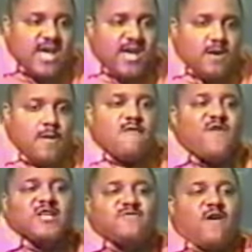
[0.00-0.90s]
thing.
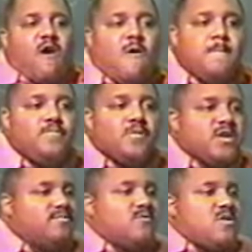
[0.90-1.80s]
First of all,
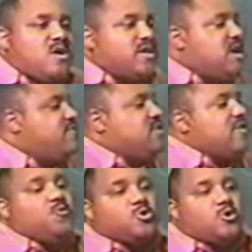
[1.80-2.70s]
Number one, even
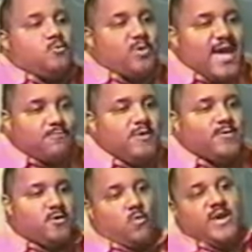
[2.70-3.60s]
if you took a black
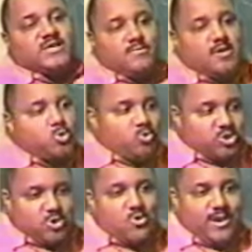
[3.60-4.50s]
people and raised them up to a
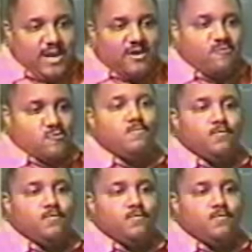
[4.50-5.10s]
certain level,